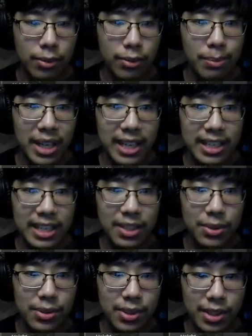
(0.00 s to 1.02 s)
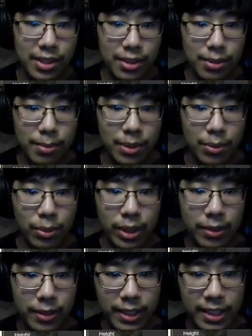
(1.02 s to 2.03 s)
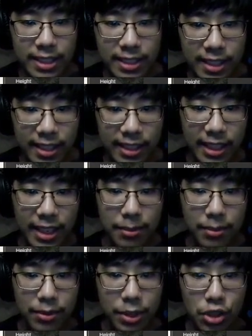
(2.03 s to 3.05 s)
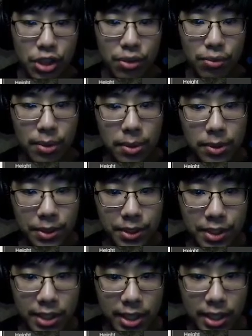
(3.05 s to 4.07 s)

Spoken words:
We might need to use this, but wherever this thing came, return rollers.